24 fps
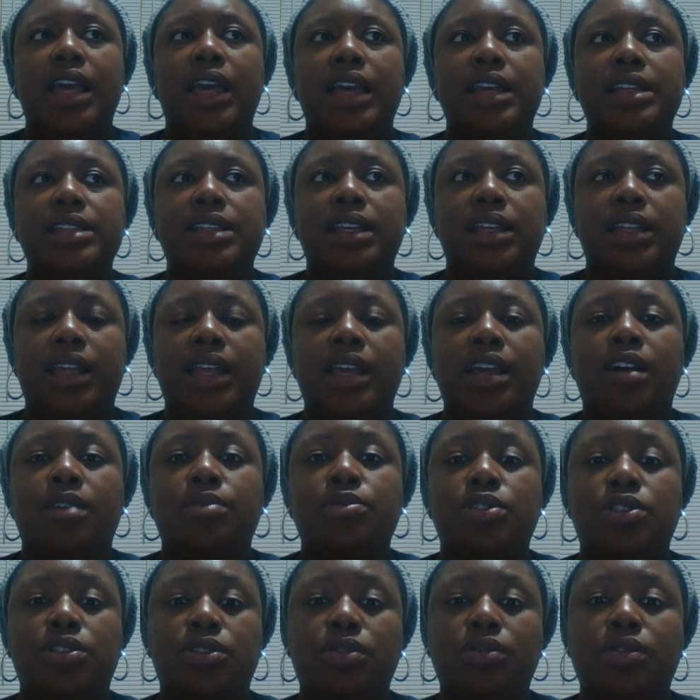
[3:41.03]
is going to help
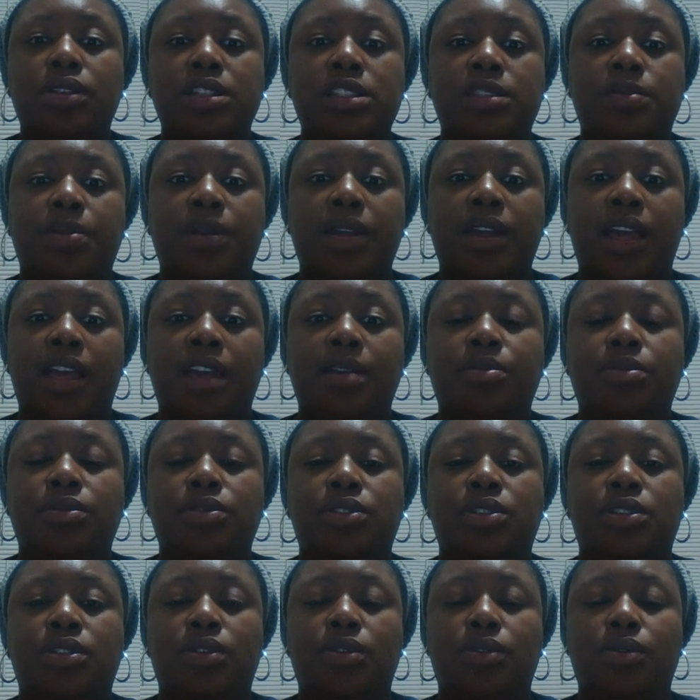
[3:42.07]
students be able
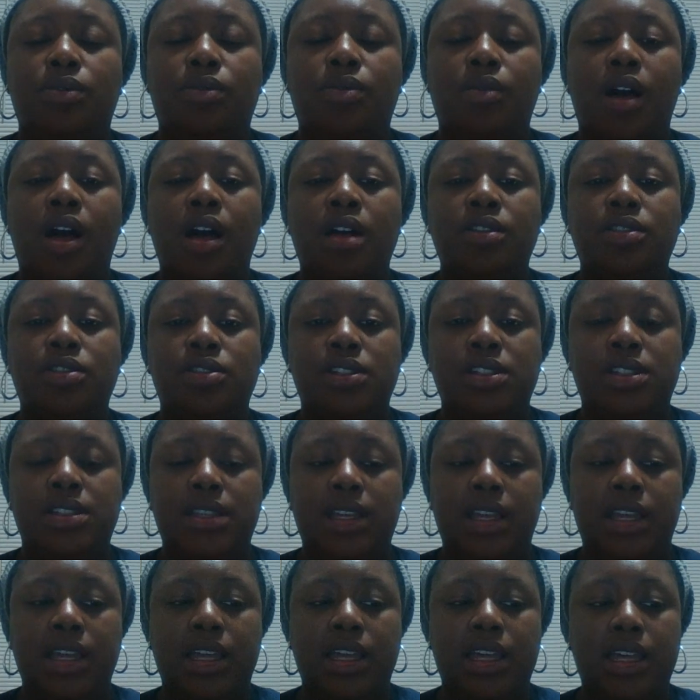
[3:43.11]
to
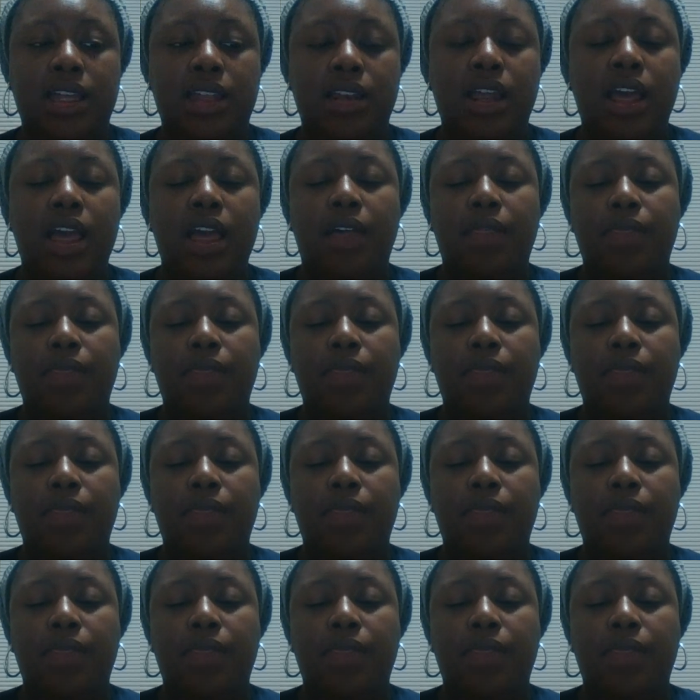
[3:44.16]
understand.